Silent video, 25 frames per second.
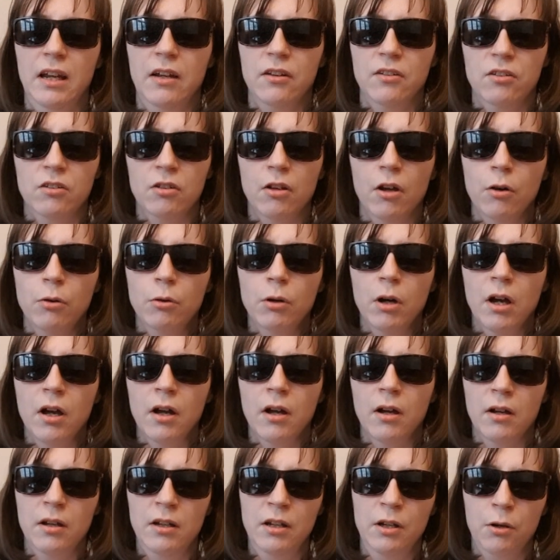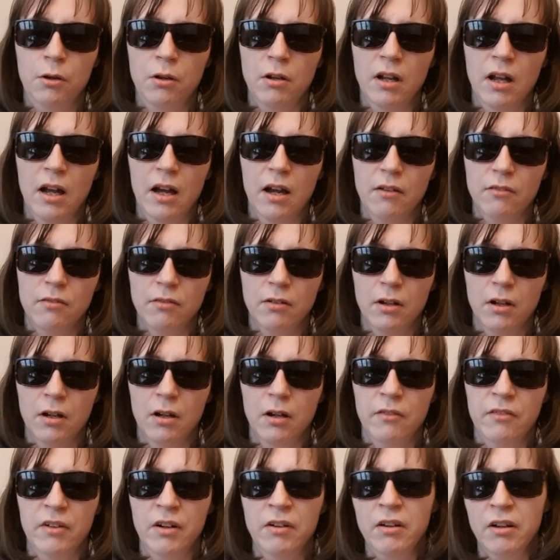so you can have
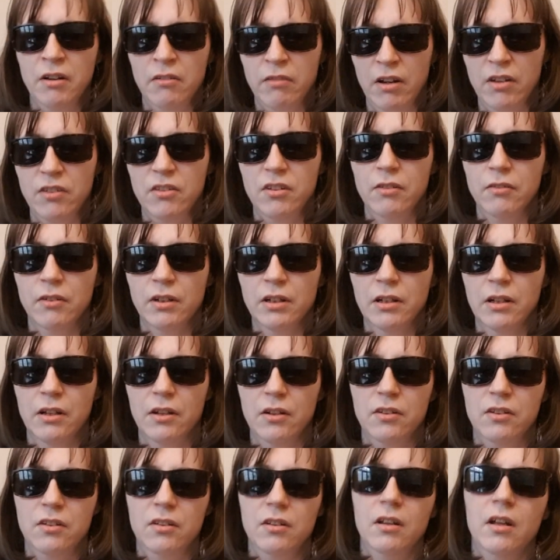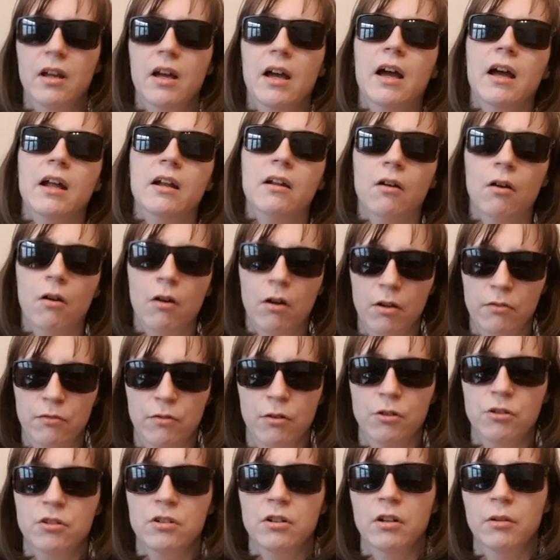a very aggressive illness and a high
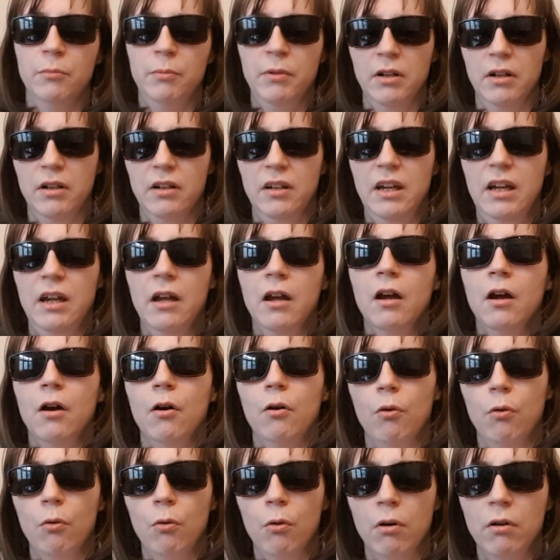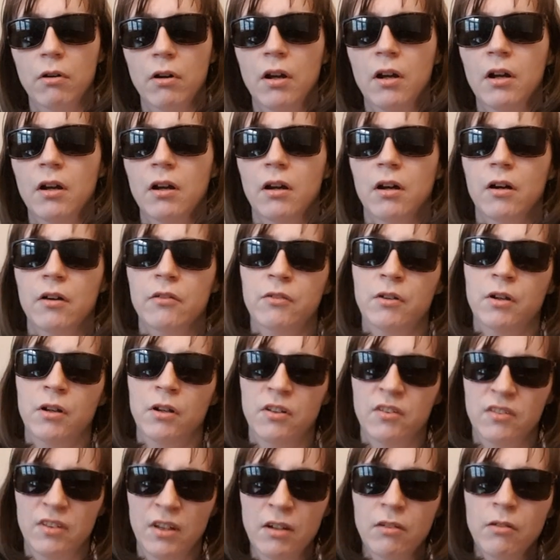functional ability, or a
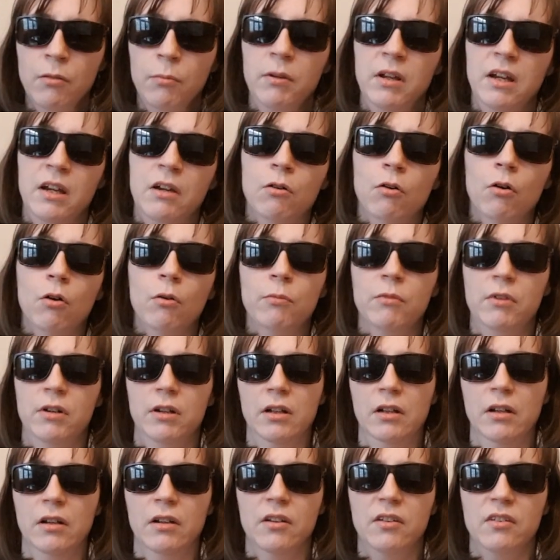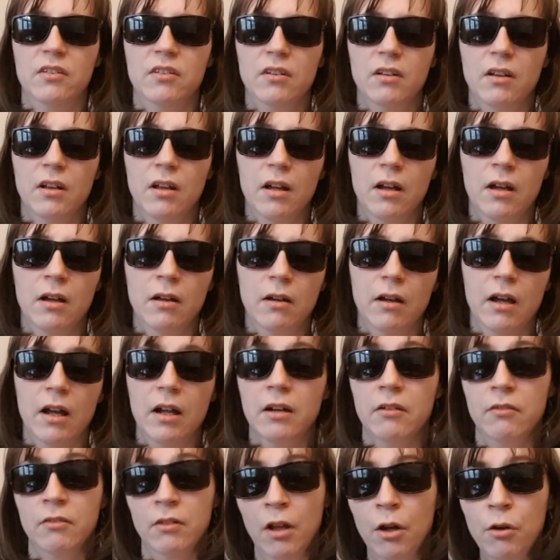considerably calmer illness and
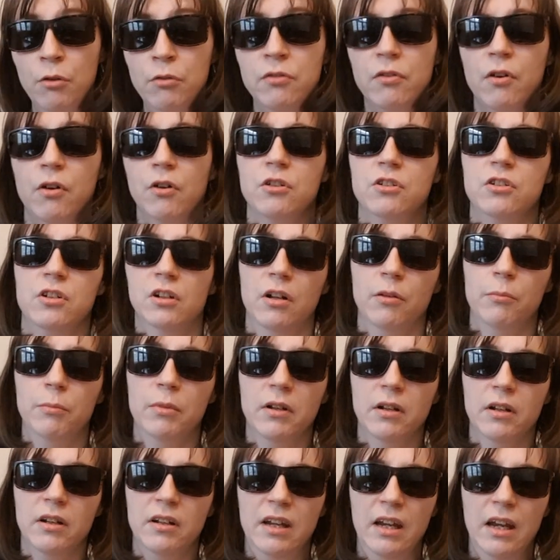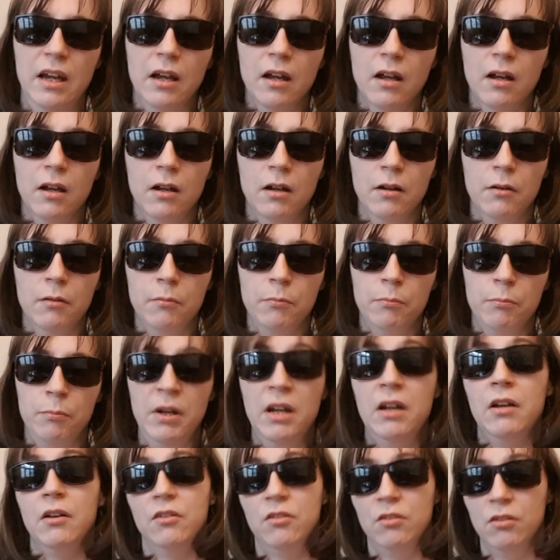a low functional ability
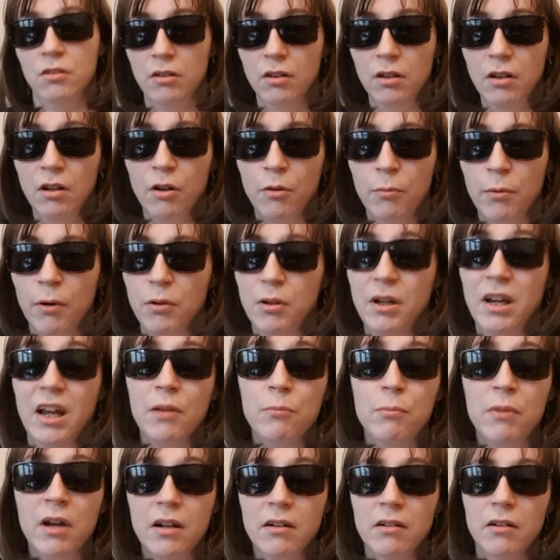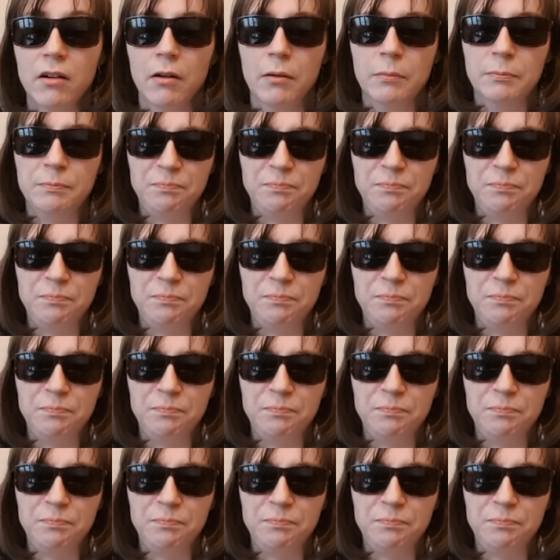because you're about to get better.